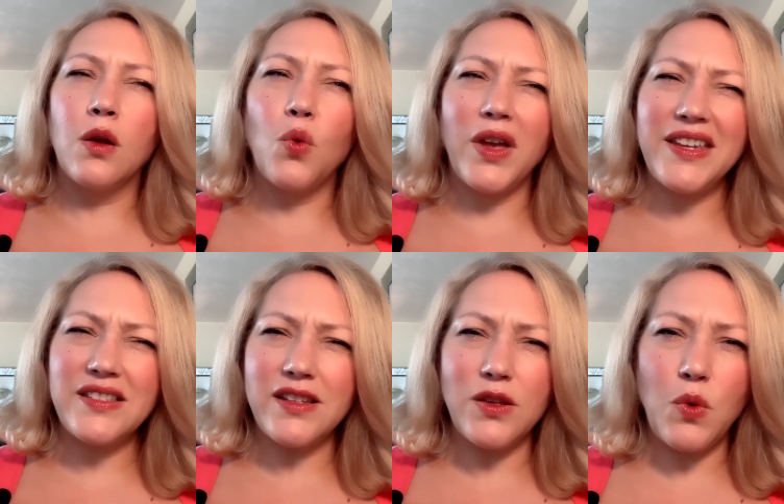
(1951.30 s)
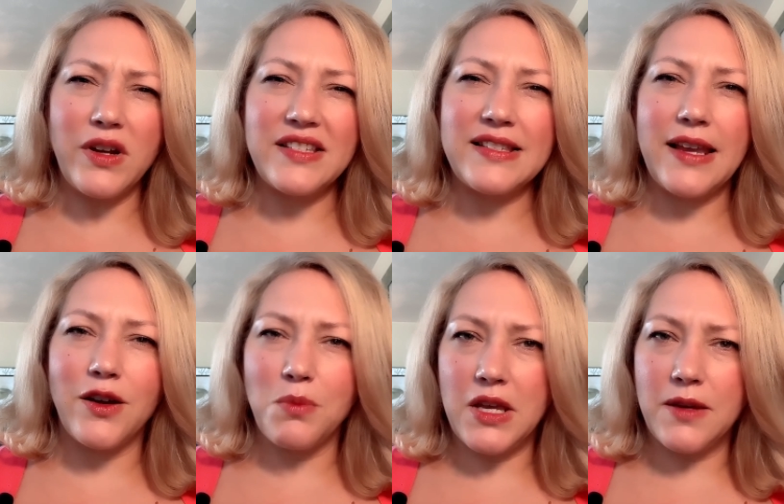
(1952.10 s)
why is it you want to
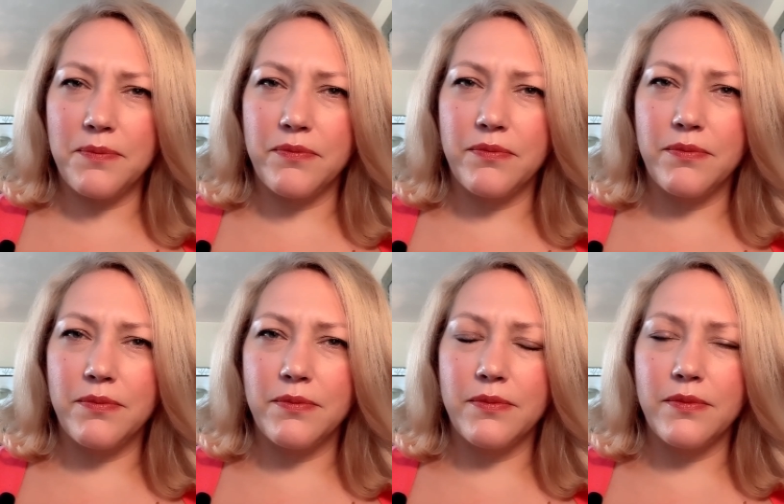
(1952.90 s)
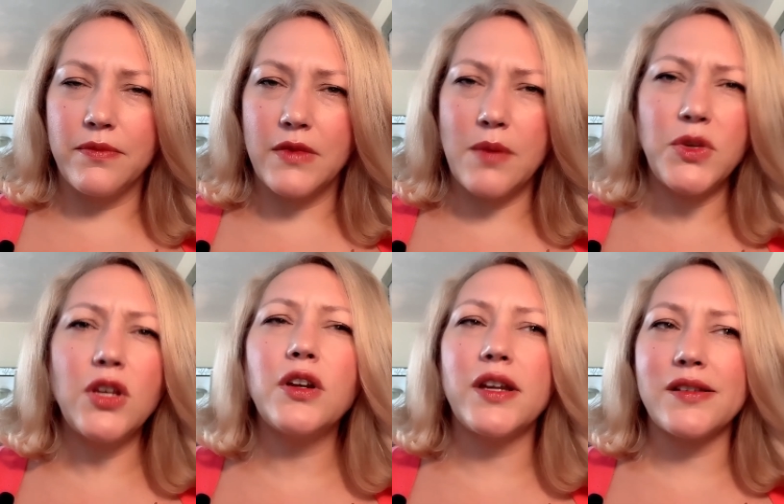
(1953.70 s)
scare me? I'm
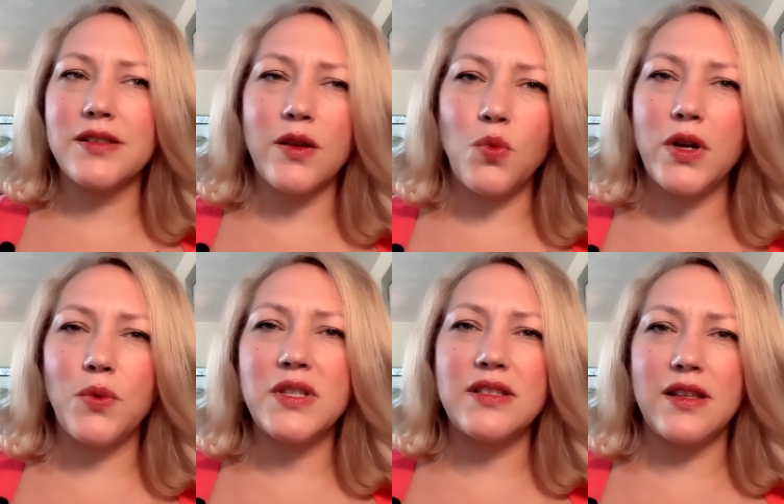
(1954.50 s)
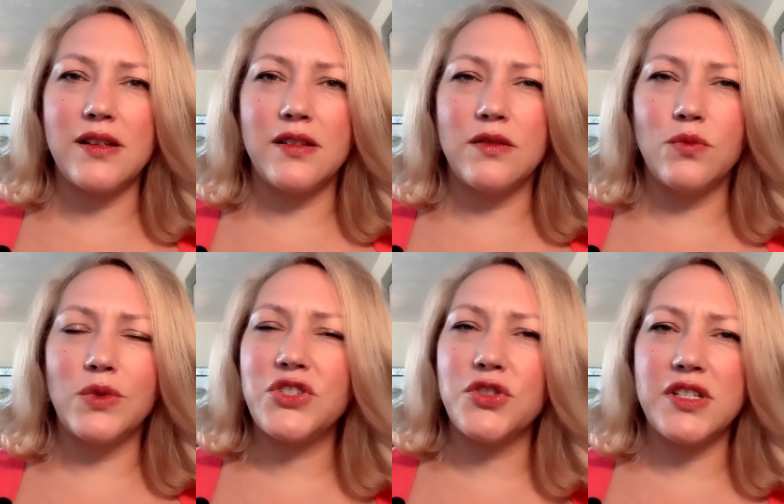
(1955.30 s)
curious. Like what what's the
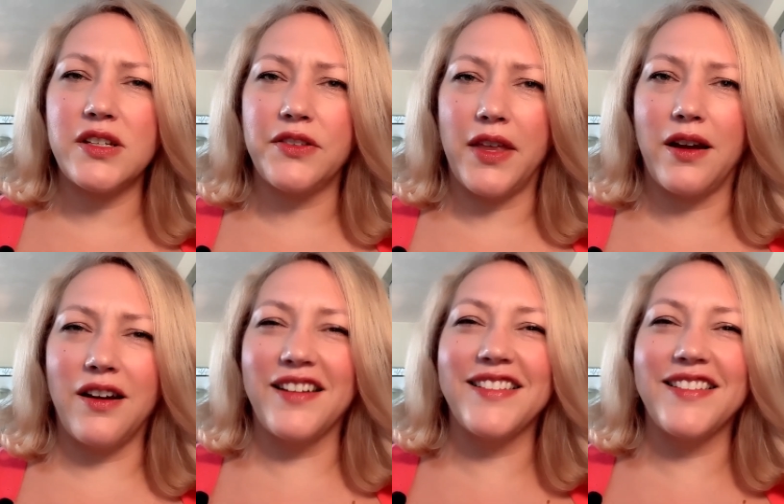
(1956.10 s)
what's your deal there?